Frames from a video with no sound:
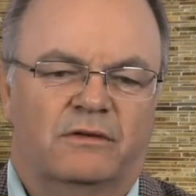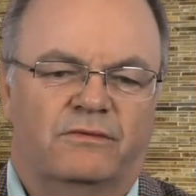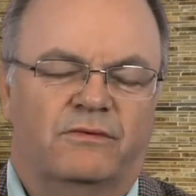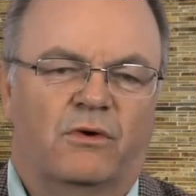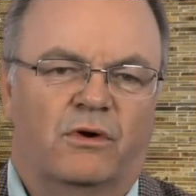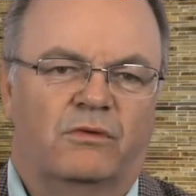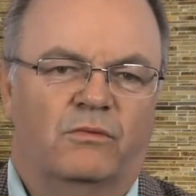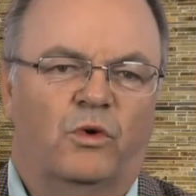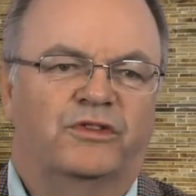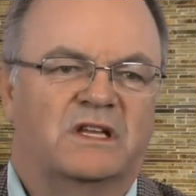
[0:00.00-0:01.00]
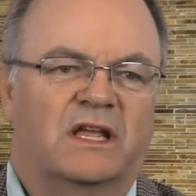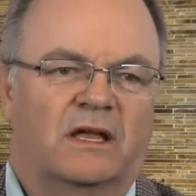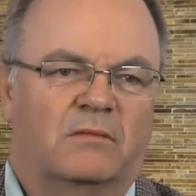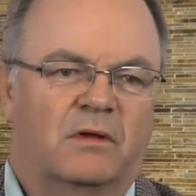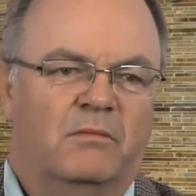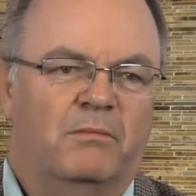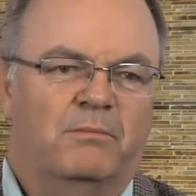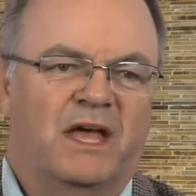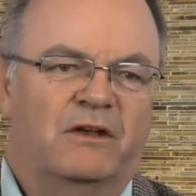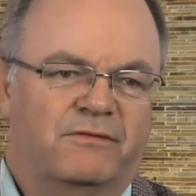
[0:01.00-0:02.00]
for what it can
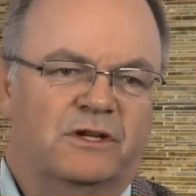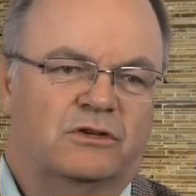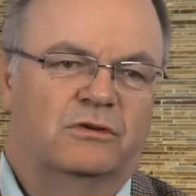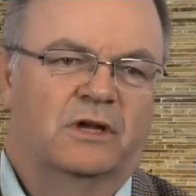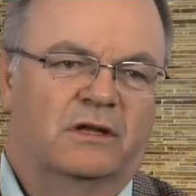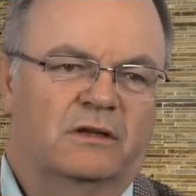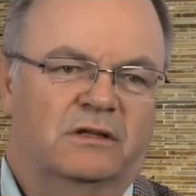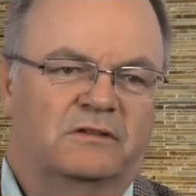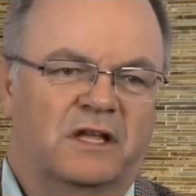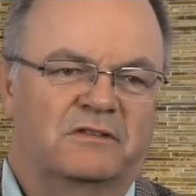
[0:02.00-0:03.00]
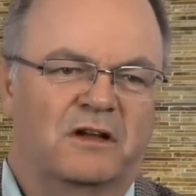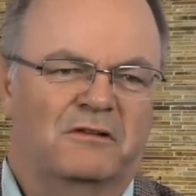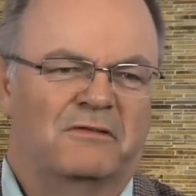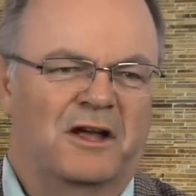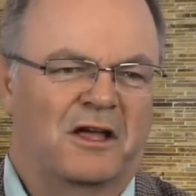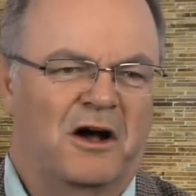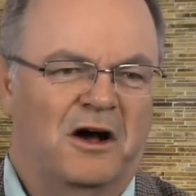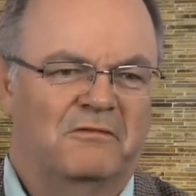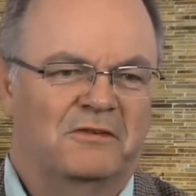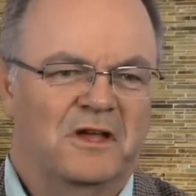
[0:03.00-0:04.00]
benefit you. It's, it's kind of like a
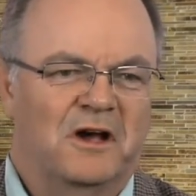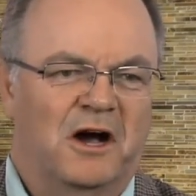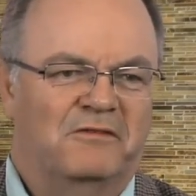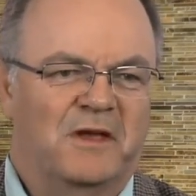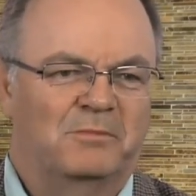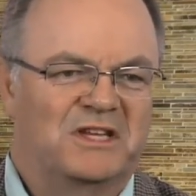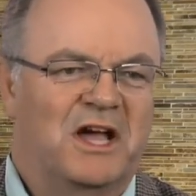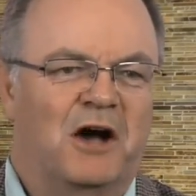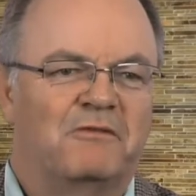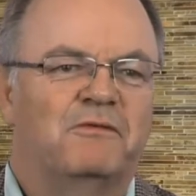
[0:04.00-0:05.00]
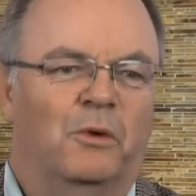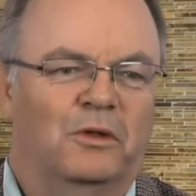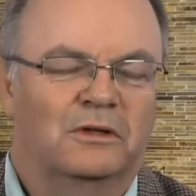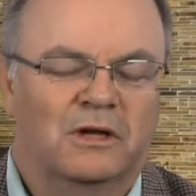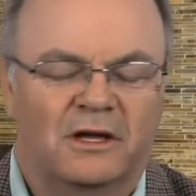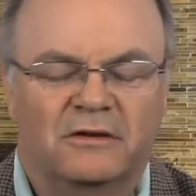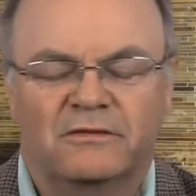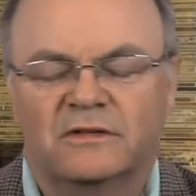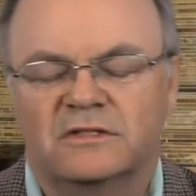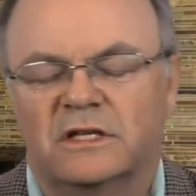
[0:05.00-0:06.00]
half, half empty, half full kind
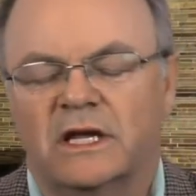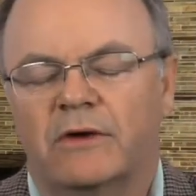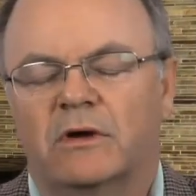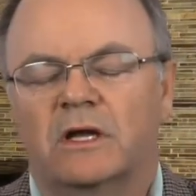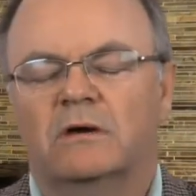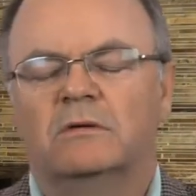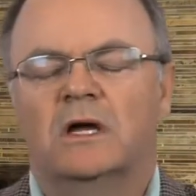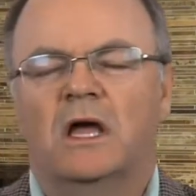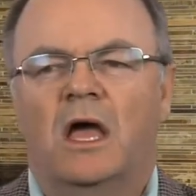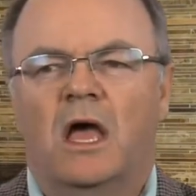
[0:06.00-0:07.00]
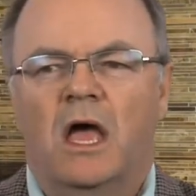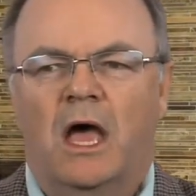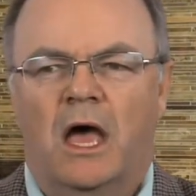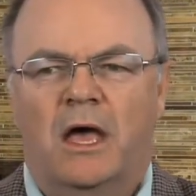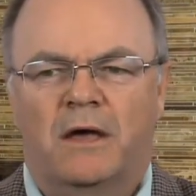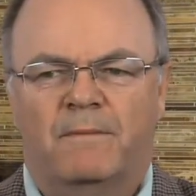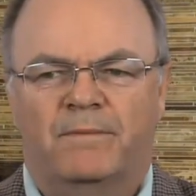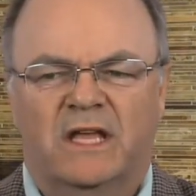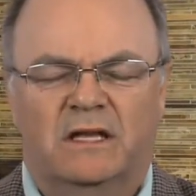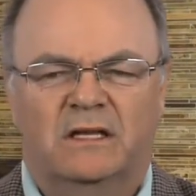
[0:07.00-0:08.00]
of a scenario.
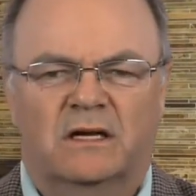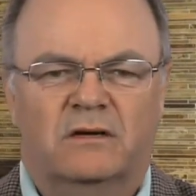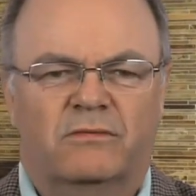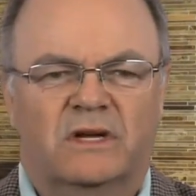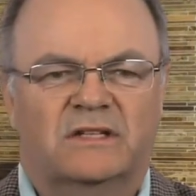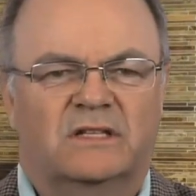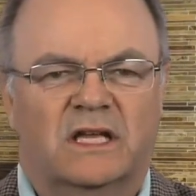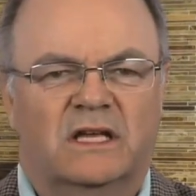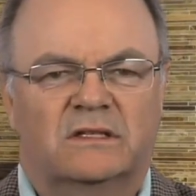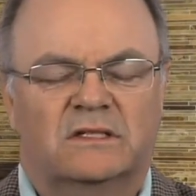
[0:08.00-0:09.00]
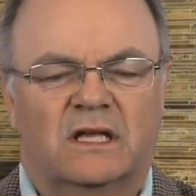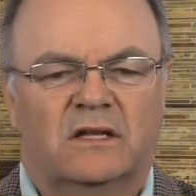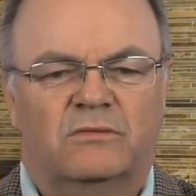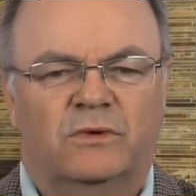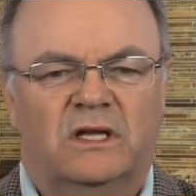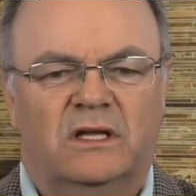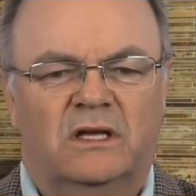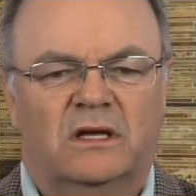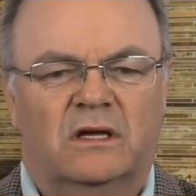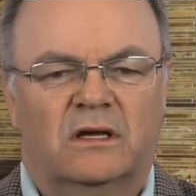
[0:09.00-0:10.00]
Um, the other risk is that
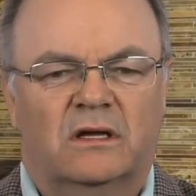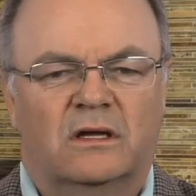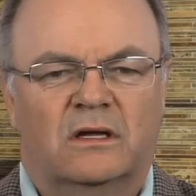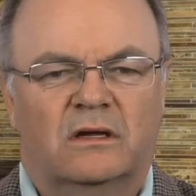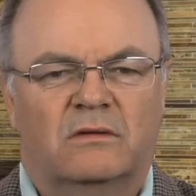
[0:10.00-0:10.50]
we, uh,